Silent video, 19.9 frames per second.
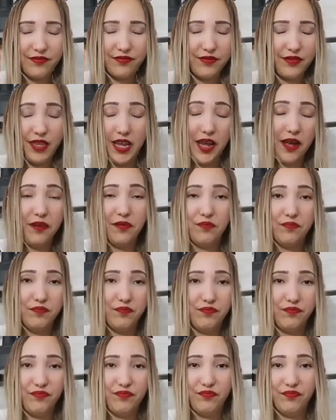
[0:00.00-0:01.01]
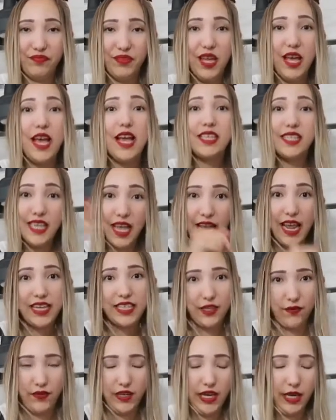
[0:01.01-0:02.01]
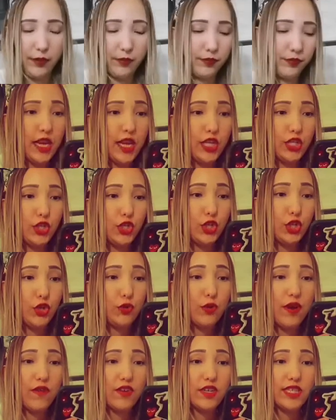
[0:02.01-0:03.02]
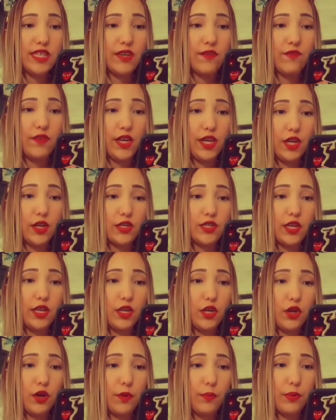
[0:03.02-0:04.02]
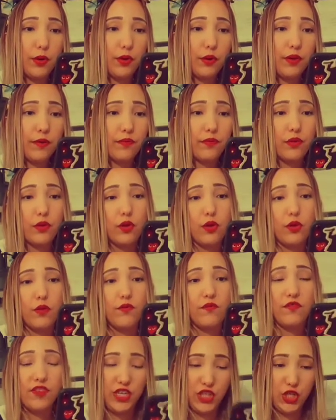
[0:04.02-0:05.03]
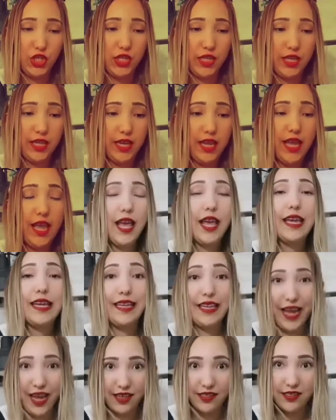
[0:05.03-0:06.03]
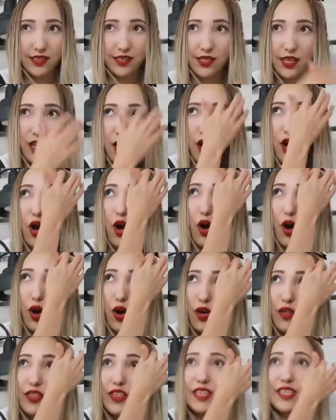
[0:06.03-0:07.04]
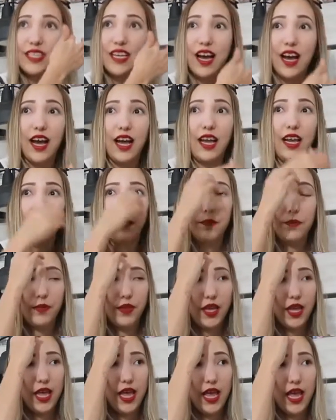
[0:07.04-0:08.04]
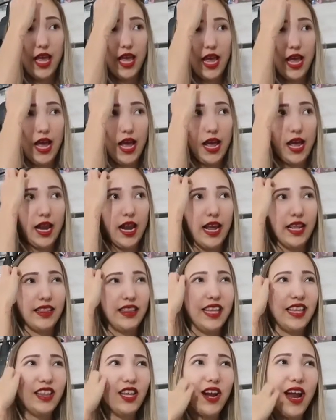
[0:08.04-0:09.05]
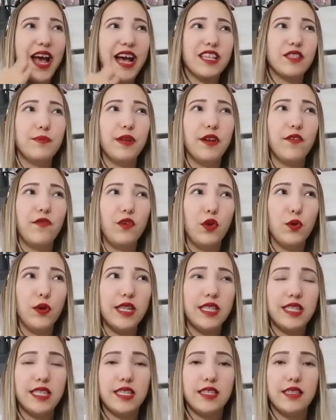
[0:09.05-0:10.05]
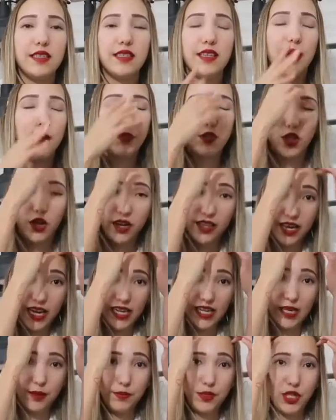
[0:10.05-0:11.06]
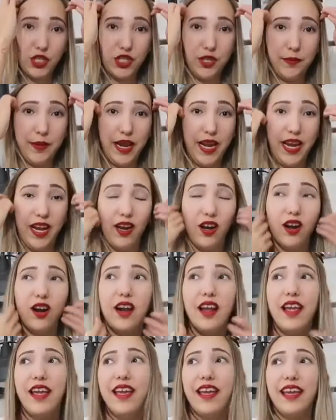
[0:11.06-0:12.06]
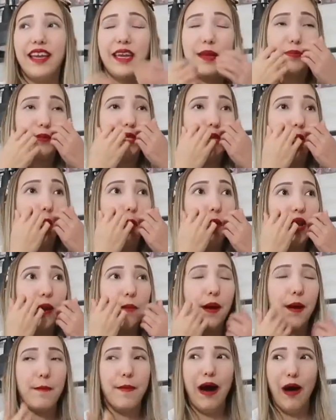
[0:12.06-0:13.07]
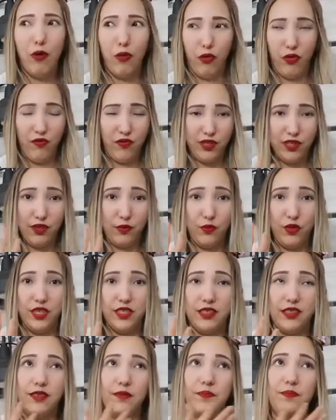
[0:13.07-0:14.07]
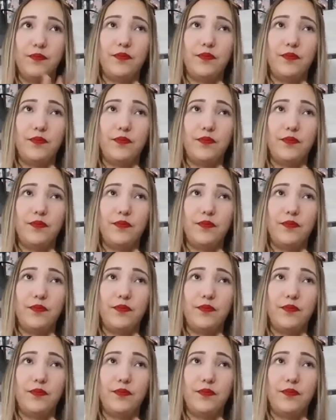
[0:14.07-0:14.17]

Yeah. Selectively. Do you ever see figures in your peripheral vision? Yes, all the time. And I think there has been a few instances. I'm sorry that I keep touching my hair. It keeps going in my mouth for some reason.